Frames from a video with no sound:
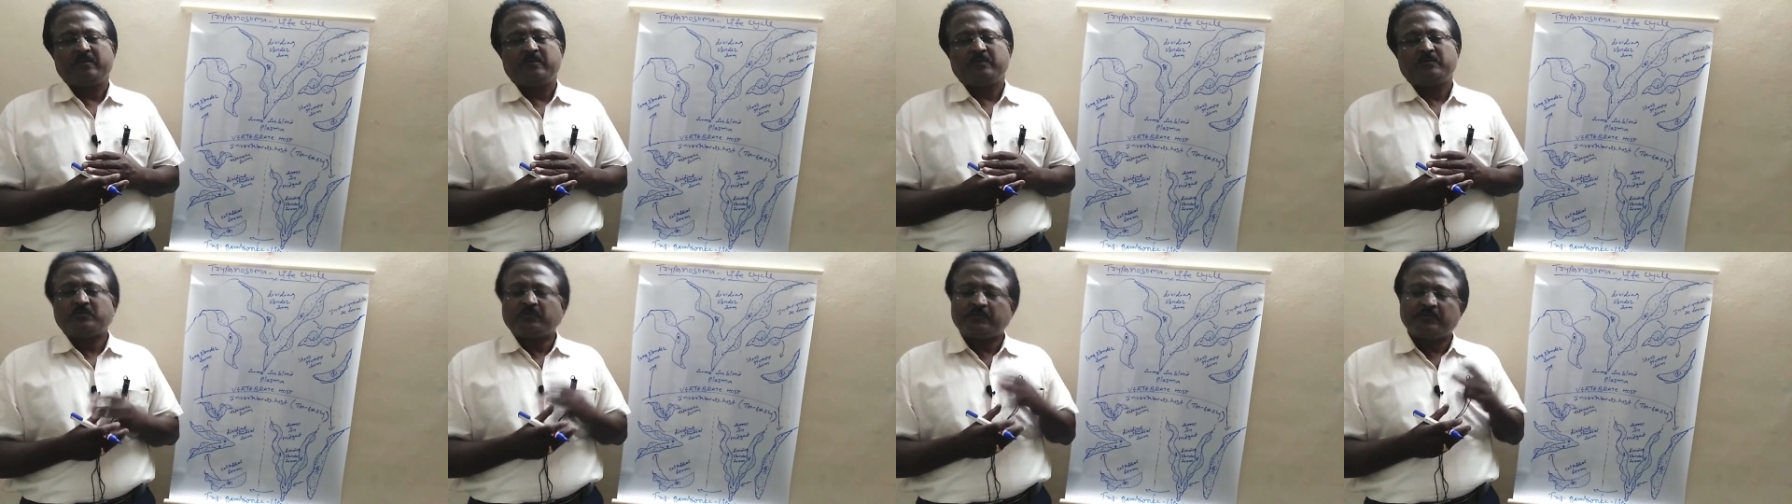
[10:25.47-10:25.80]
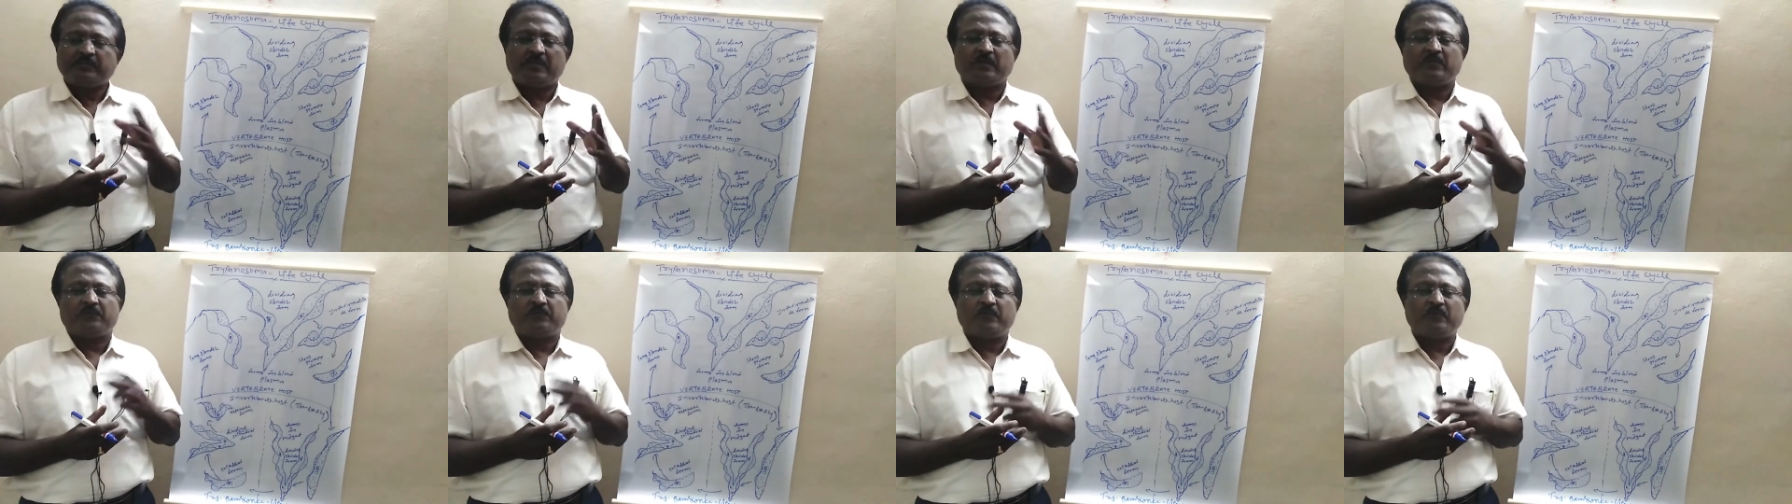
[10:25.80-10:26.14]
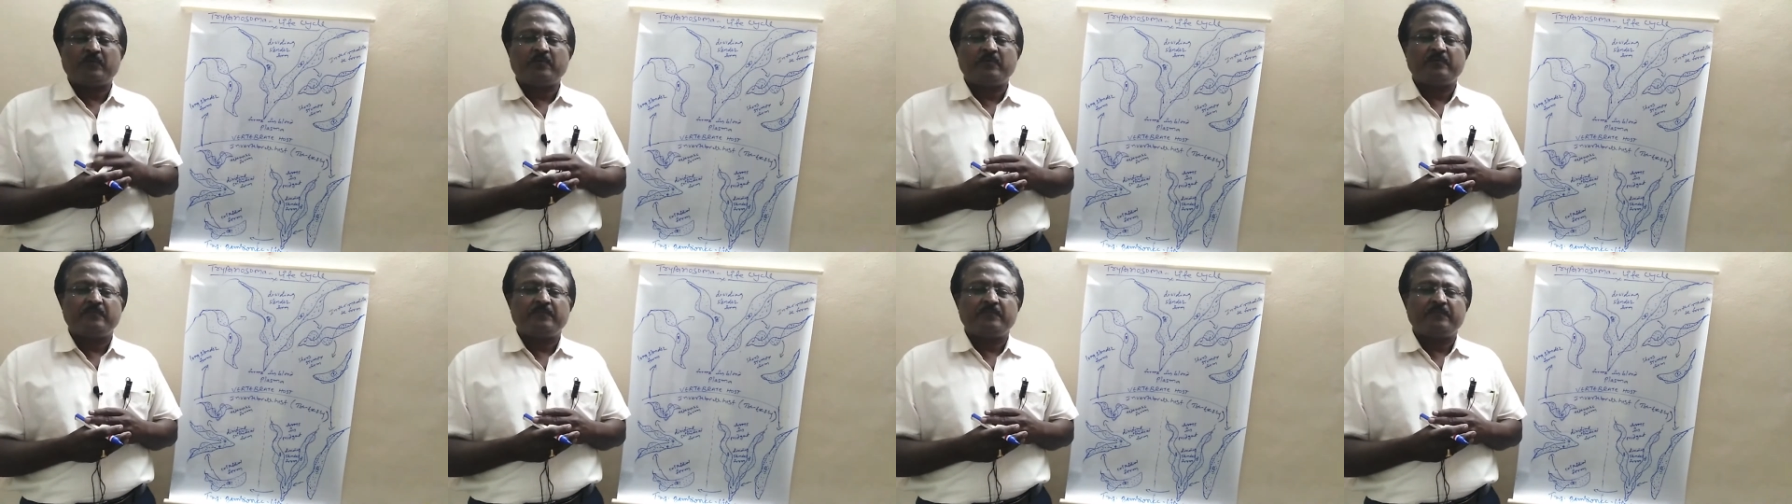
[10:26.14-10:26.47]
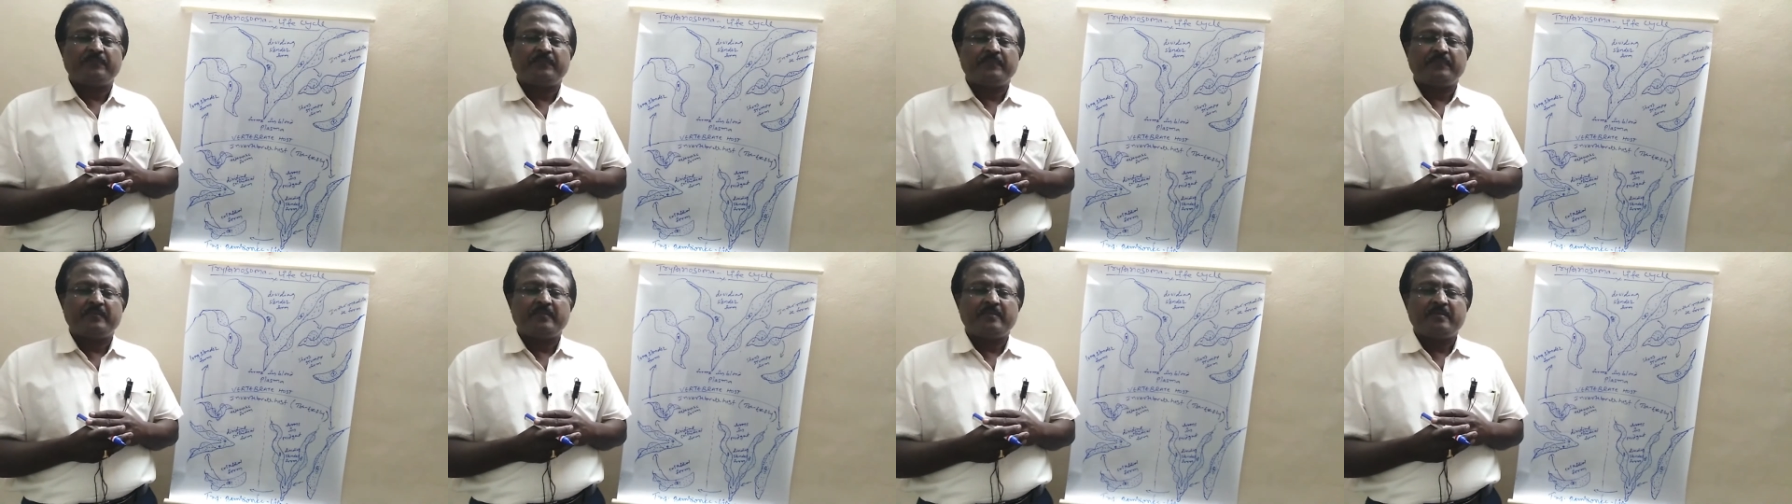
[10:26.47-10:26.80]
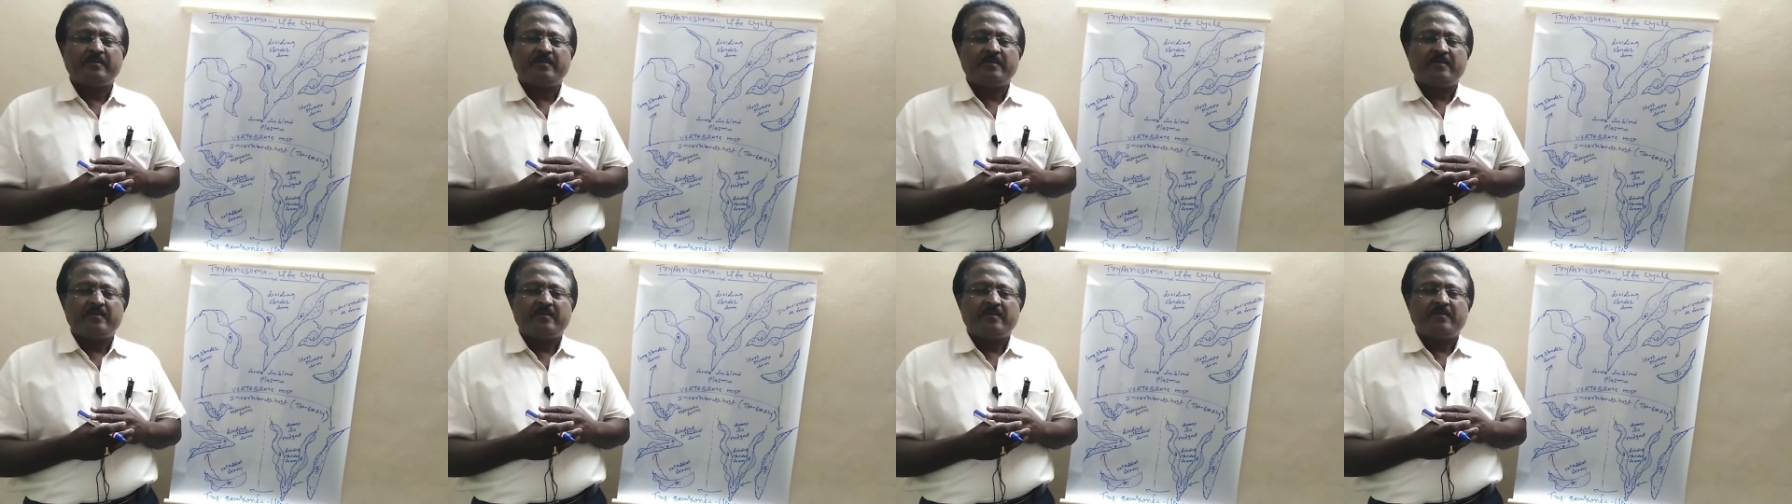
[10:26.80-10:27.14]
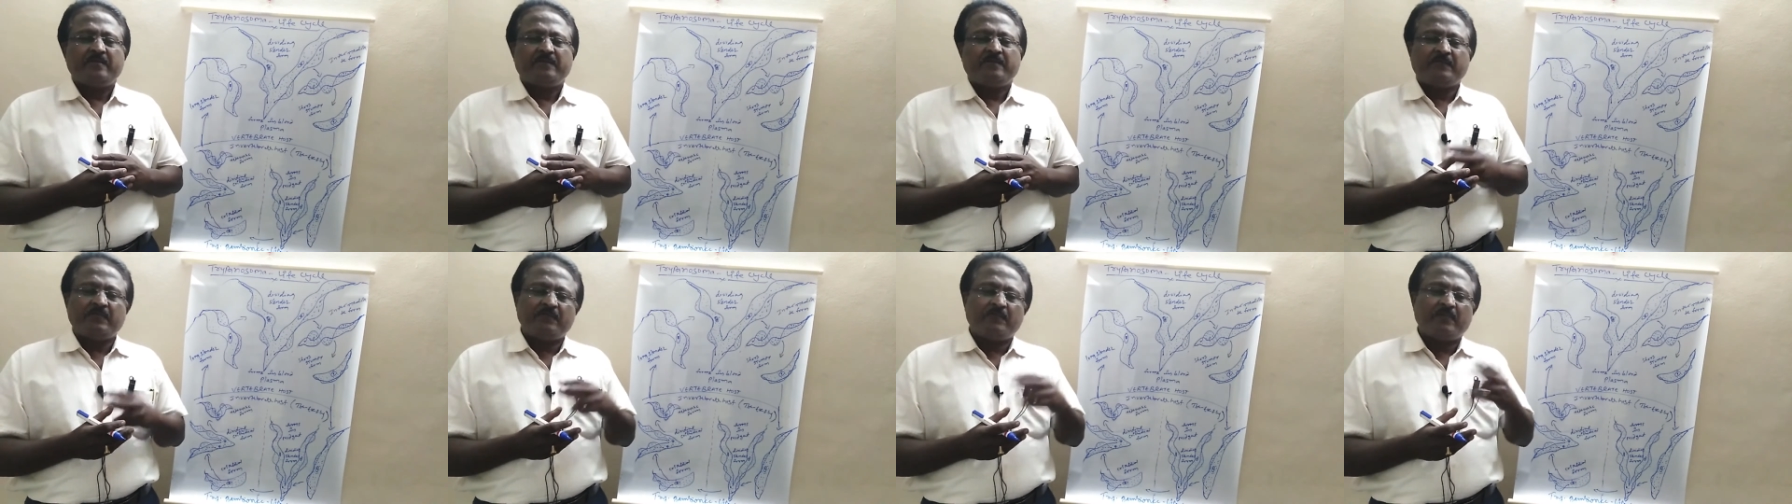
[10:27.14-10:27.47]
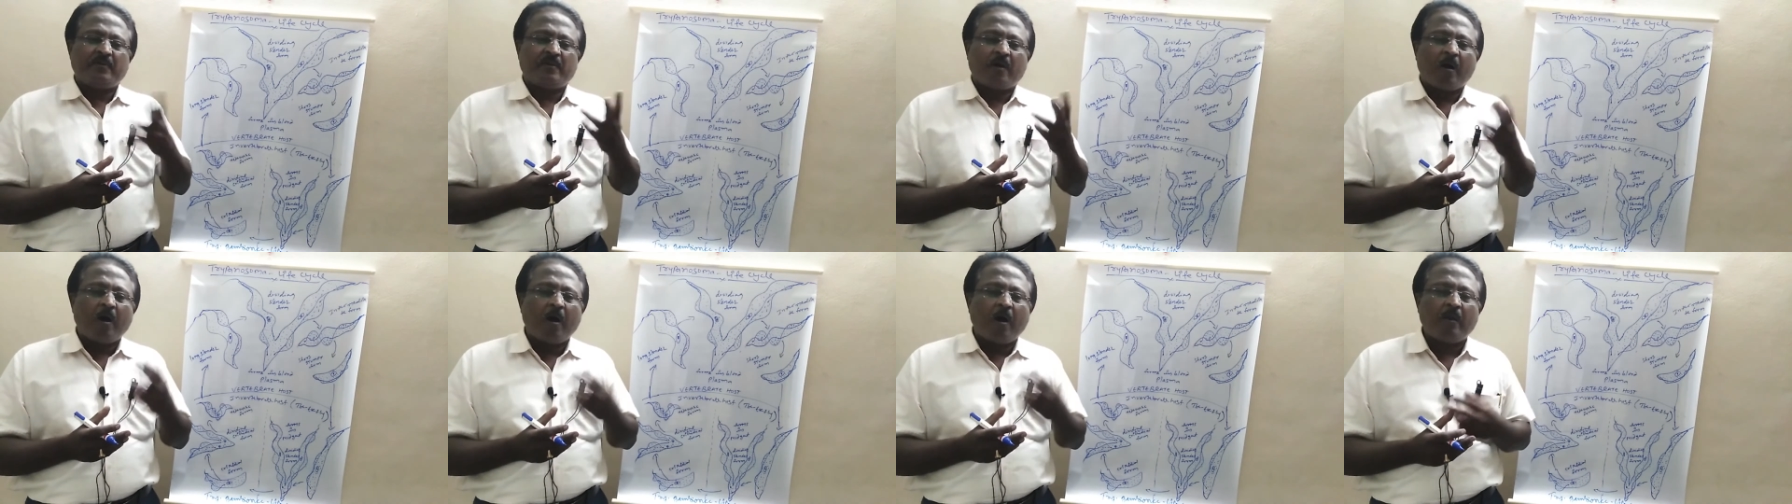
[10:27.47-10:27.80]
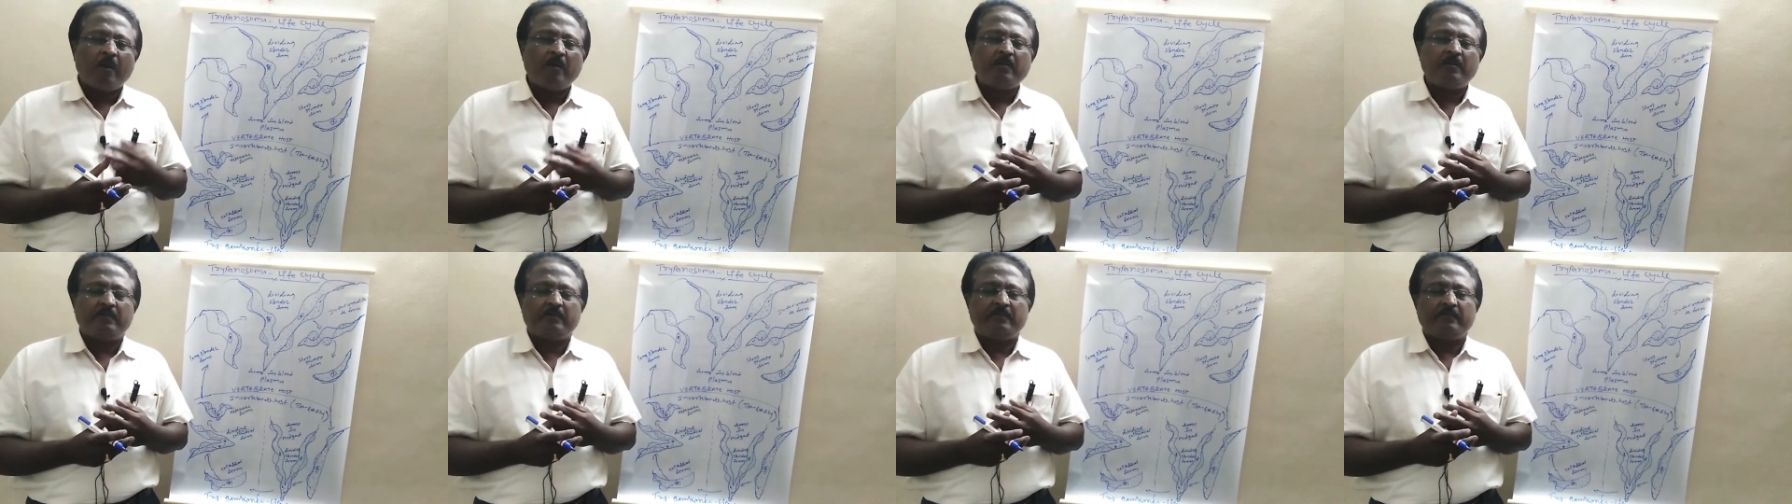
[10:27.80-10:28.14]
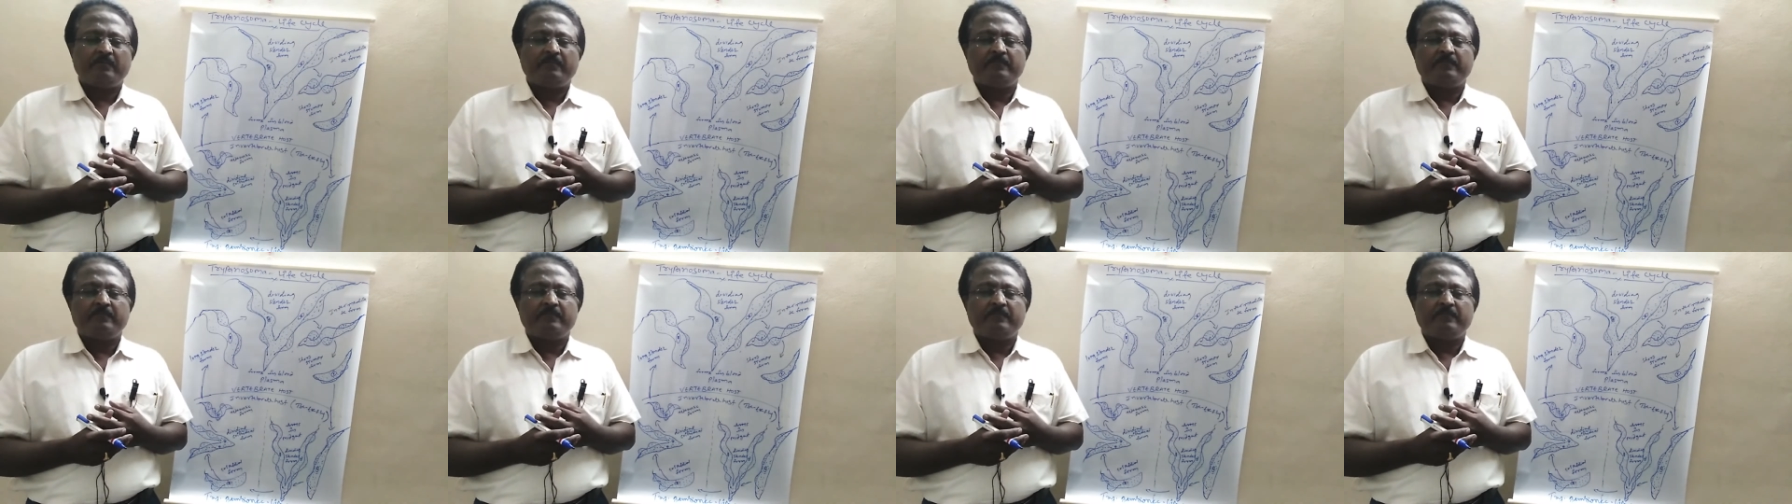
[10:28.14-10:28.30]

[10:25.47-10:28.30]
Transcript: So therefore, we will call